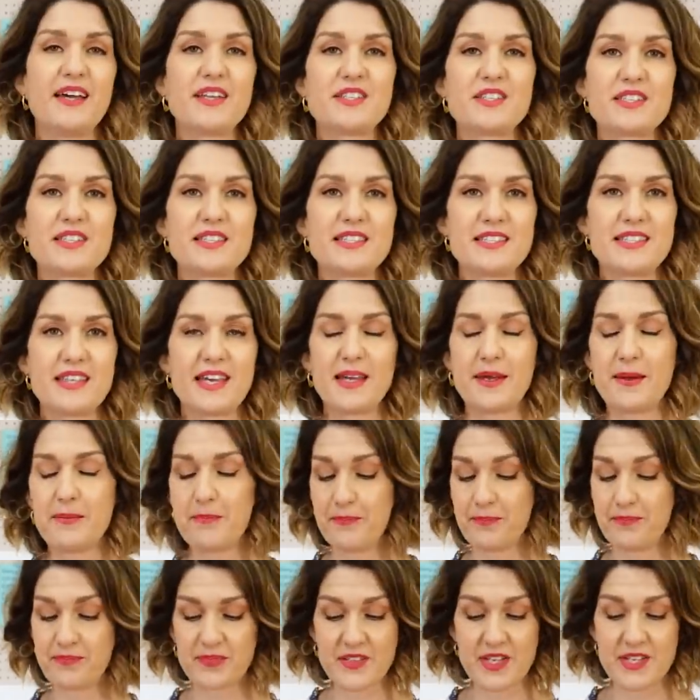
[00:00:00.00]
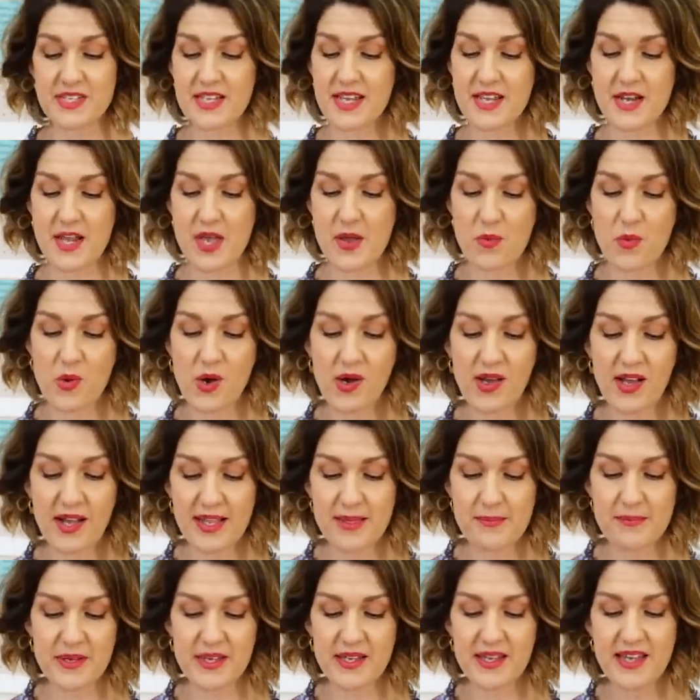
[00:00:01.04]
I just um, I don't know
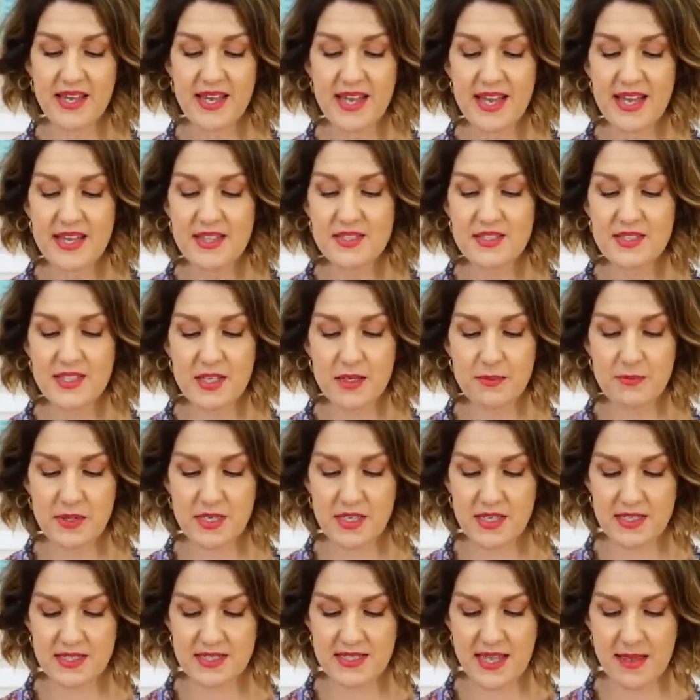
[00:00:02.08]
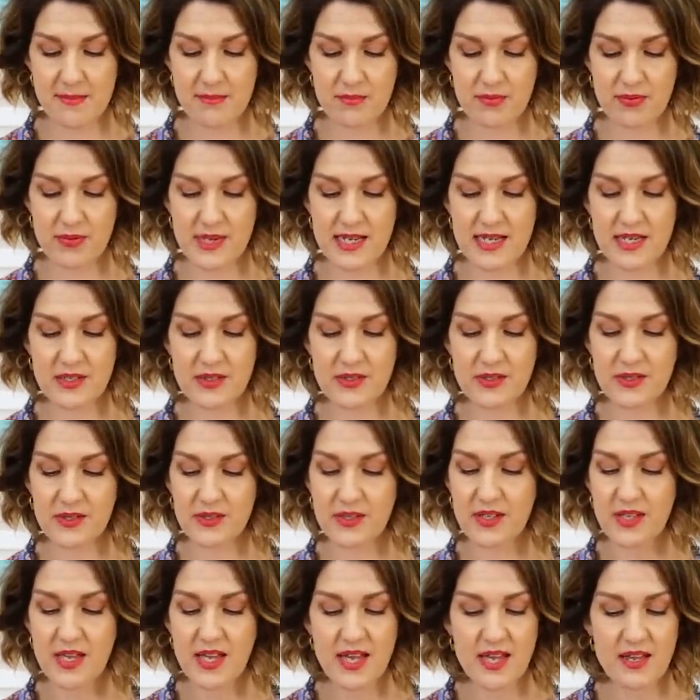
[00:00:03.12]
why, but super contemporary
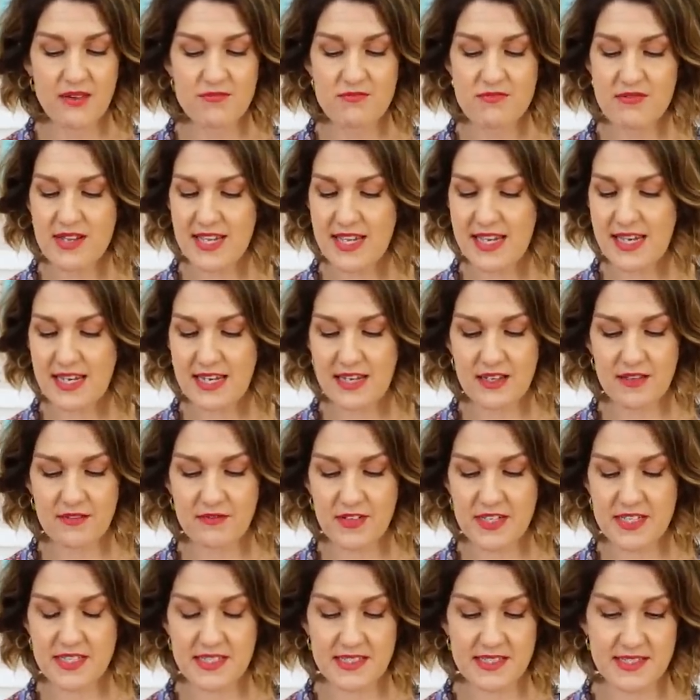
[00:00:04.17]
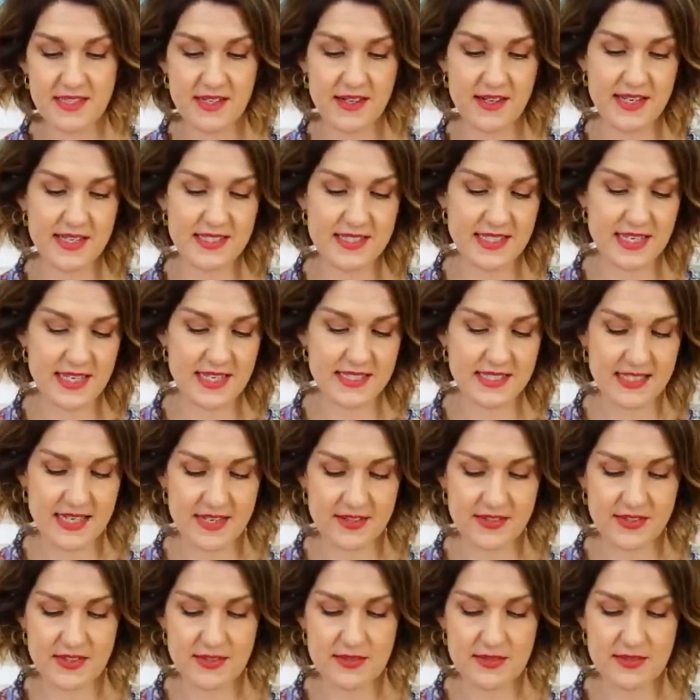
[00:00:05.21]
look, really lovely design details.